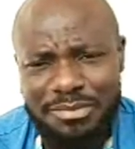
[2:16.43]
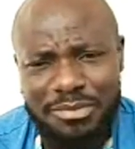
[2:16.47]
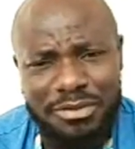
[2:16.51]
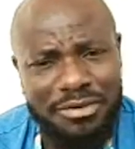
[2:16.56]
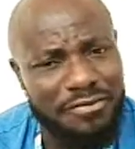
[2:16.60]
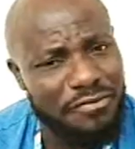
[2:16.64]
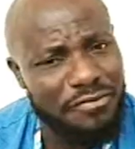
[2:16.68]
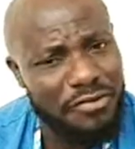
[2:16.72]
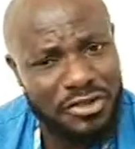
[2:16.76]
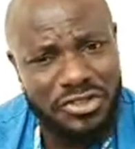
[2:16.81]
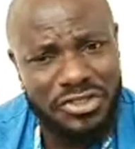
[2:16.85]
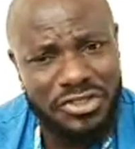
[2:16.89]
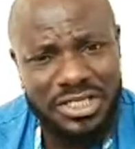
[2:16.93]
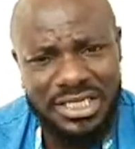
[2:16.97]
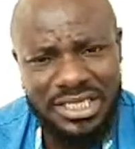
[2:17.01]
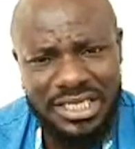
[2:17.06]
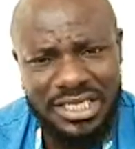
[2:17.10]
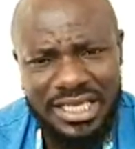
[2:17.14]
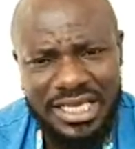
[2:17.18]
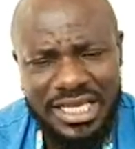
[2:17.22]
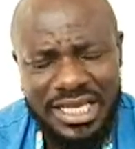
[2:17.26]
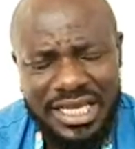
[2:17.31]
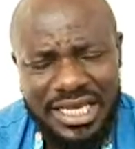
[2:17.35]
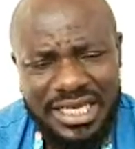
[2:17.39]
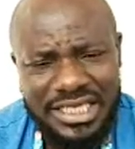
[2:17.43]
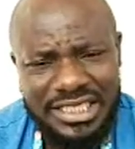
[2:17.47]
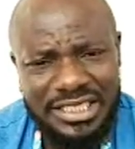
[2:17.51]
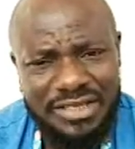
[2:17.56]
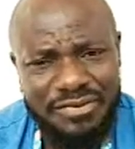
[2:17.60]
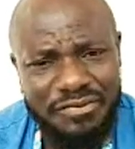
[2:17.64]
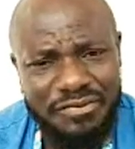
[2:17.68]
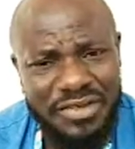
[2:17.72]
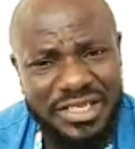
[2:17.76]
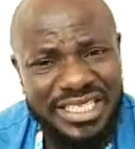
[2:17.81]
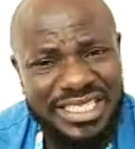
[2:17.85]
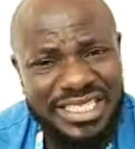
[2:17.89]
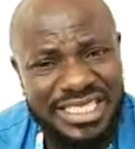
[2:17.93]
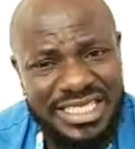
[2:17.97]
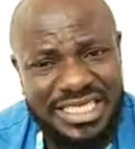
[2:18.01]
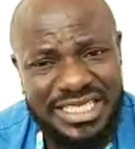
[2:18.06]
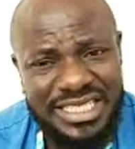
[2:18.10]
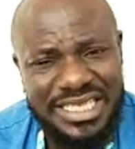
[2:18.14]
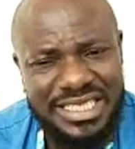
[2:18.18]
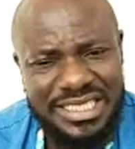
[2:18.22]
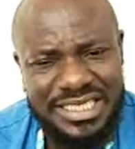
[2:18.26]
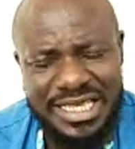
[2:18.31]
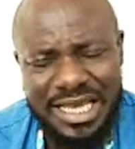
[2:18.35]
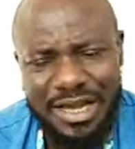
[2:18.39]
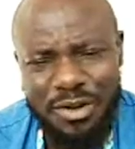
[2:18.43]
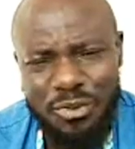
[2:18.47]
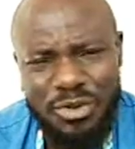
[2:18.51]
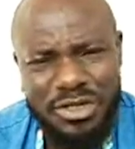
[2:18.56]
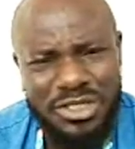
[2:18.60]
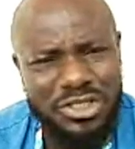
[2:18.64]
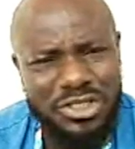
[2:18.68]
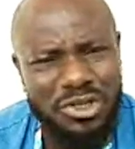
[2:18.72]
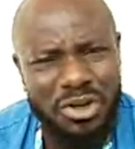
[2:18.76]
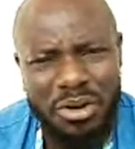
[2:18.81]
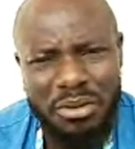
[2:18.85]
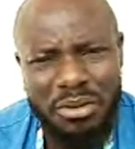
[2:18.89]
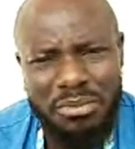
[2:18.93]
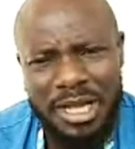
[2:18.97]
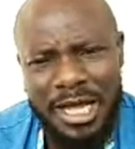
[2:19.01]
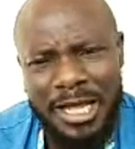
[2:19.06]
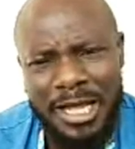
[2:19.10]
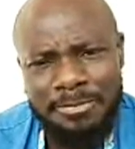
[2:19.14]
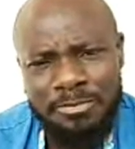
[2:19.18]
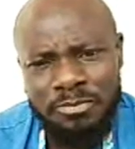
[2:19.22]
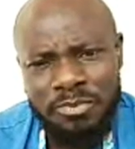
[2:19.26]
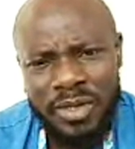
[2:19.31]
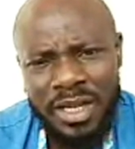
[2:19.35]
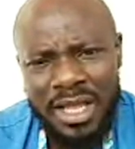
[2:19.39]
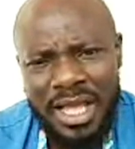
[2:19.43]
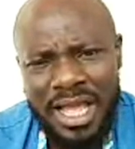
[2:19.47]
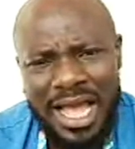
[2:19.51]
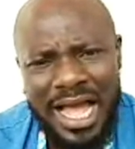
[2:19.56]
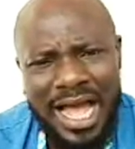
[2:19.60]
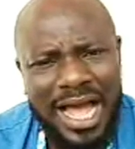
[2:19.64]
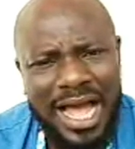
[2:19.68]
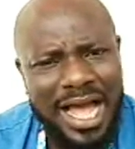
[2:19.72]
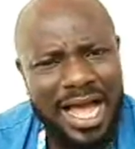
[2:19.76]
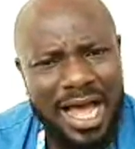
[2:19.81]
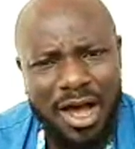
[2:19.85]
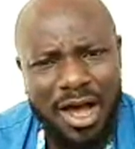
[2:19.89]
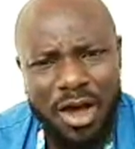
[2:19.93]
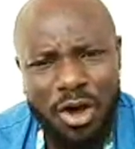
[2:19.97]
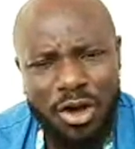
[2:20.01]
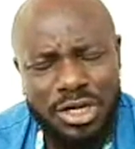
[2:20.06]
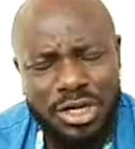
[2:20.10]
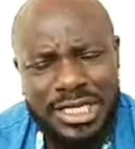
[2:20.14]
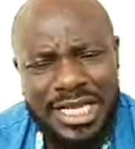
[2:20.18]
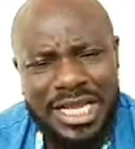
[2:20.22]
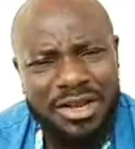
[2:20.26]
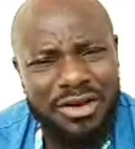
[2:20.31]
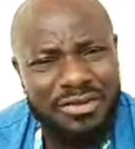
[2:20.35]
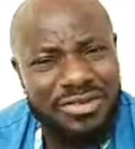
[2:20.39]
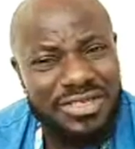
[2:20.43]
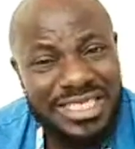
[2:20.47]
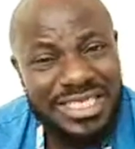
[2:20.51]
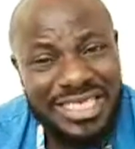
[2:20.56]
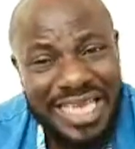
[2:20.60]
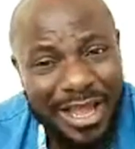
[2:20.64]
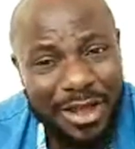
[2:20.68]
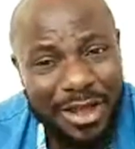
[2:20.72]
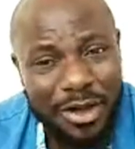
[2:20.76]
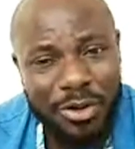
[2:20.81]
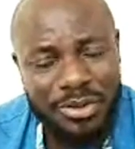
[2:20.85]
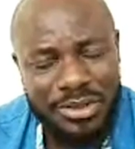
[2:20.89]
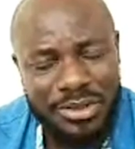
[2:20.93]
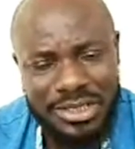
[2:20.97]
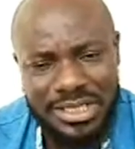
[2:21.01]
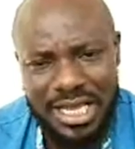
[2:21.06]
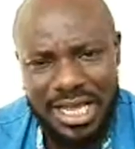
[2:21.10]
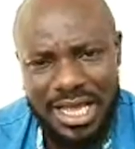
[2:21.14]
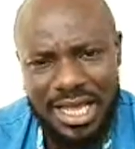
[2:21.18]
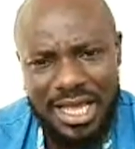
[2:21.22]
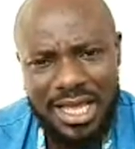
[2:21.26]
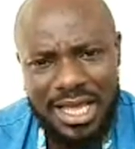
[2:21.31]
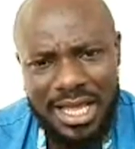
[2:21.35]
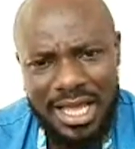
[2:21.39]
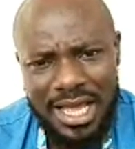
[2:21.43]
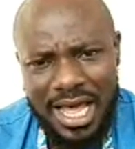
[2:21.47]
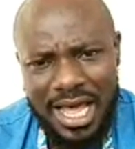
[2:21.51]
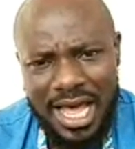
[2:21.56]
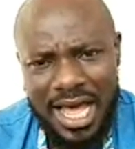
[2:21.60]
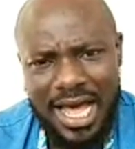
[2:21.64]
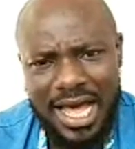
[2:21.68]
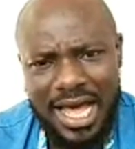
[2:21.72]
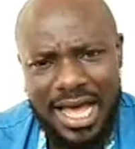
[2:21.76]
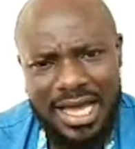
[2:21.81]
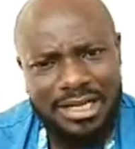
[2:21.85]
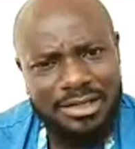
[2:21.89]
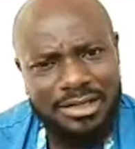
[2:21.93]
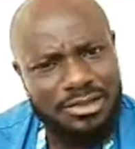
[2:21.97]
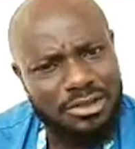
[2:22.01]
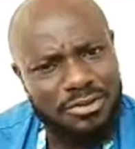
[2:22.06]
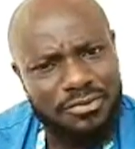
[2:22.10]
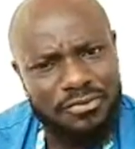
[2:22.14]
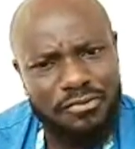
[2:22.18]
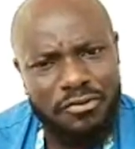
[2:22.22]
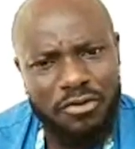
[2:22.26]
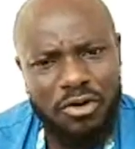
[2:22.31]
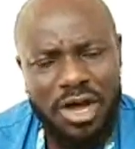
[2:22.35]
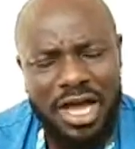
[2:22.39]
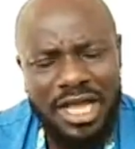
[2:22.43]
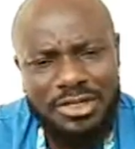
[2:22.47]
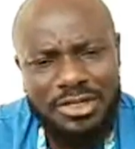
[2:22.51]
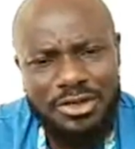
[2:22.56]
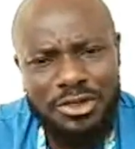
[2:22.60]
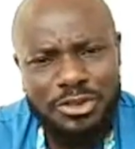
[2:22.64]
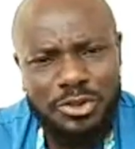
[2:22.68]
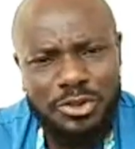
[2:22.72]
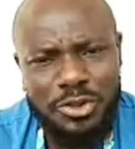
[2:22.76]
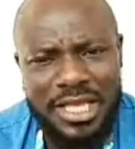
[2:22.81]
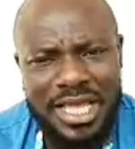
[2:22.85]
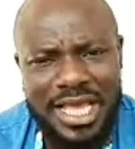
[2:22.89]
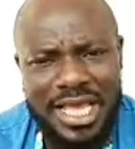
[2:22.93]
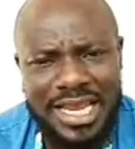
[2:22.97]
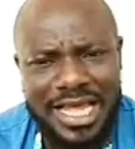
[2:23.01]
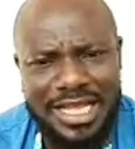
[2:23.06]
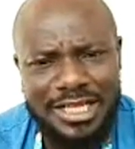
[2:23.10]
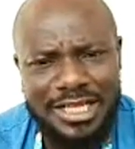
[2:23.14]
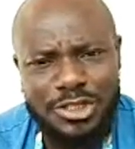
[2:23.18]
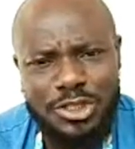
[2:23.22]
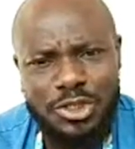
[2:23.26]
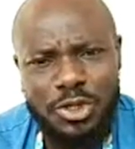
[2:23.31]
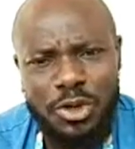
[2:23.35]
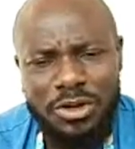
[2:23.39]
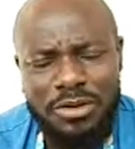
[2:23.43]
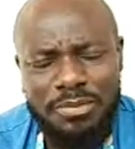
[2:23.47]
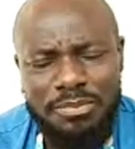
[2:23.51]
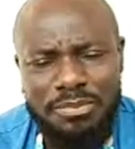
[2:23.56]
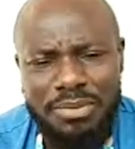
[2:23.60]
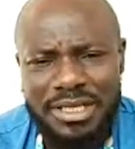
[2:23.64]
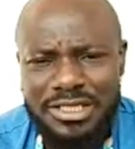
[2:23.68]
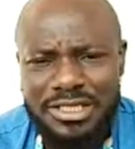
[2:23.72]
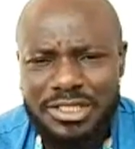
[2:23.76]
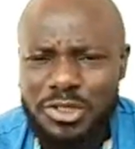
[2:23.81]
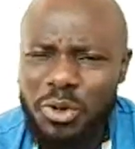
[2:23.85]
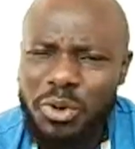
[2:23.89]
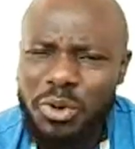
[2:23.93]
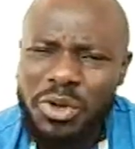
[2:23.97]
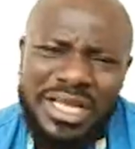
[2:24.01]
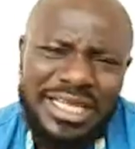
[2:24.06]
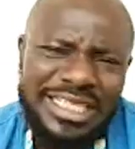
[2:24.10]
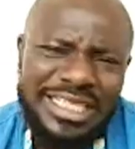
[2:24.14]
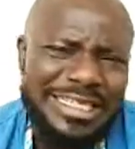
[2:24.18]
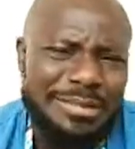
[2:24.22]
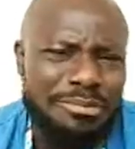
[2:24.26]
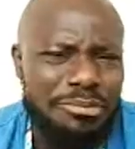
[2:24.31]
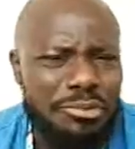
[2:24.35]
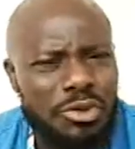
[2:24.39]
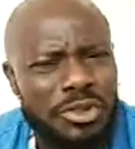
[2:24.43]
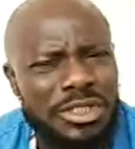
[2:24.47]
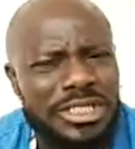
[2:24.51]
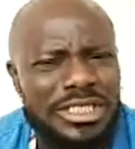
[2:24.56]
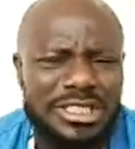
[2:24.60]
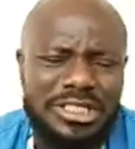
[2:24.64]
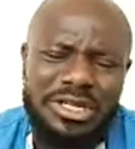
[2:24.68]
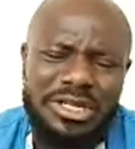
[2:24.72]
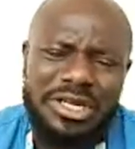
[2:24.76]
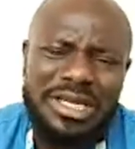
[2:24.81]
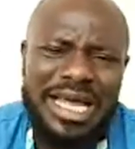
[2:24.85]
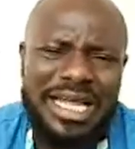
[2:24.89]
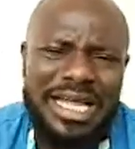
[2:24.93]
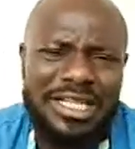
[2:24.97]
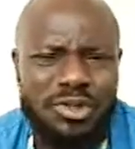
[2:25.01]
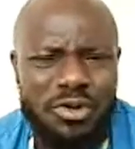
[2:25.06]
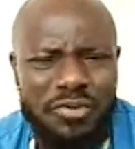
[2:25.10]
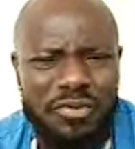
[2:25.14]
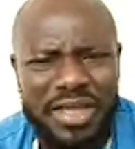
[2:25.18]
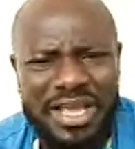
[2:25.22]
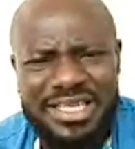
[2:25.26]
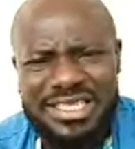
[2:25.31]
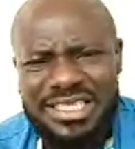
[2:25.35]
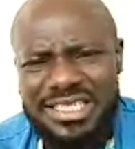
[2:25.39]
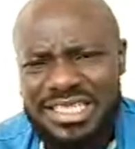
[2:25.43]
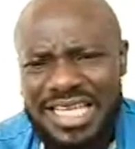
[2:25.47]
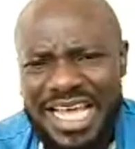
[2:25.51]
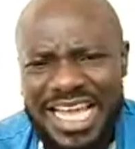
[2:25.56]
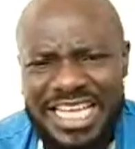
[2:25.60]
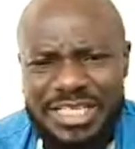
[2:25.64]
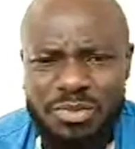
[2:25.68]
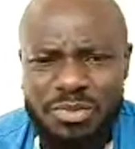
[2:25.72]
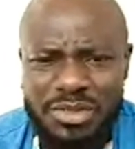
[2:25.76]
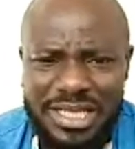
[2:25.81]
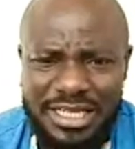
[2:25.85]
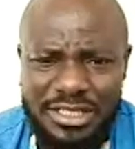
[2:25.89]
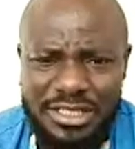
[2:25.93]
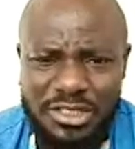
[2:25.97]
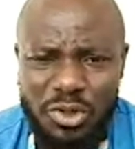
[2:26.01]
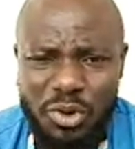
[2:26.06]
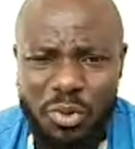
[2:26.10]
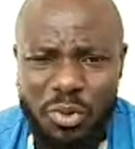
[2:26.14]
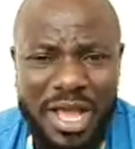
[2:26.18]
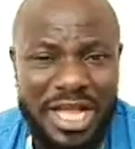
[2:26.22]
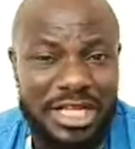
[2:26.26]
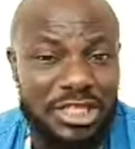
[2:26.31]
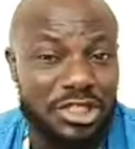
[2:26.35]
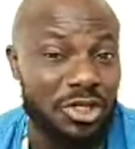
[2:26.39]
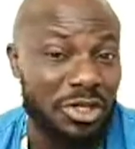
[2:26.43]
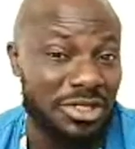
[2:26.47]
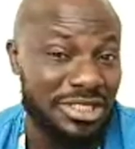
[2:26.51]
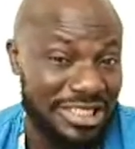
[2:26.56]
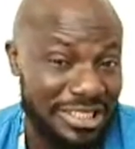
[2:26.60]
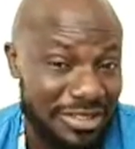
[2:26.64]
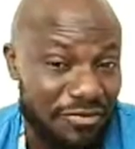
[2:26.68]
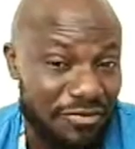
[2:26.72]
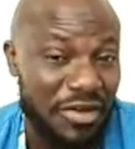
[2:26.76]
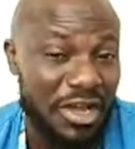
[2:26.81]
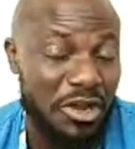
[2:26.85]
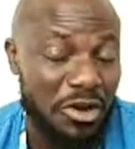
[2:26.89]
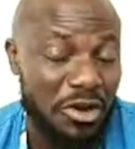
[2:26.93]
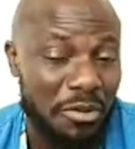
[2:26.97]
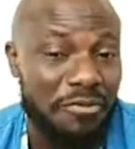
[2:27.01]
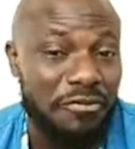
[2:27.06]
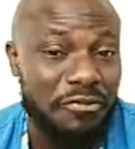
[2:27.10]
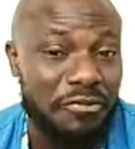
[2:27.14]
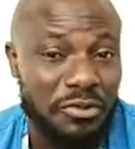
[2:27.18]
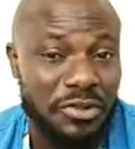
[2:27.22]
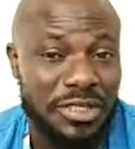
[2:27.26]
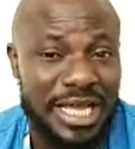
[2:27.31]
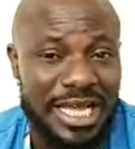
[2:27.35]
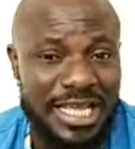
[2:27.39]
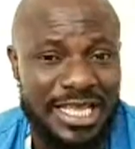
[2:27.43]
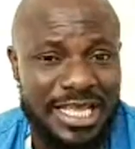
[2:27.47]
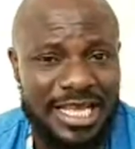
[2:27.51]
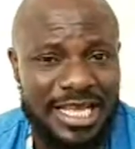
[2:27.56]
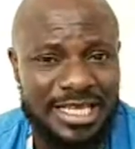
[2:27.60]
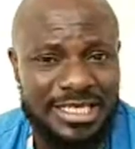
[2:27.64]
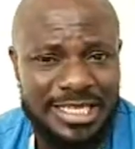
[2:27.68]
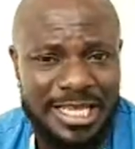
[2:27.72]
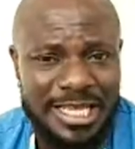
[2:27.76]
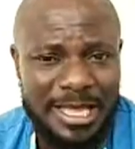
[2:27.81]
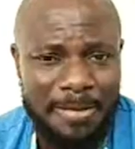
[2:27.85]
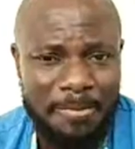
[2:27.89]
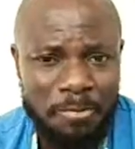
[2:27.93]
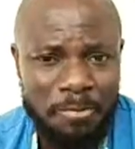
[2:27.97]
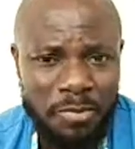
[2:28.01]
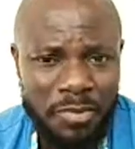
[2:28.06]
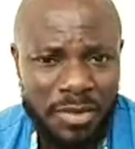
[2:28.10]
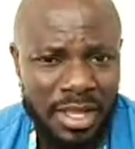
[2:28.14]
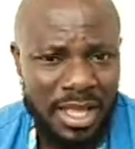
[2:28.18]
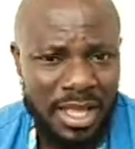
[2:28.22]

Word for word: But unfortunately, she finished sixth uh, with some uh, uh, hundred of seconds. Uh, uh, for us not to get that third place. So the mood is not that of excitement at all. We are just very hopeful that yes, uh,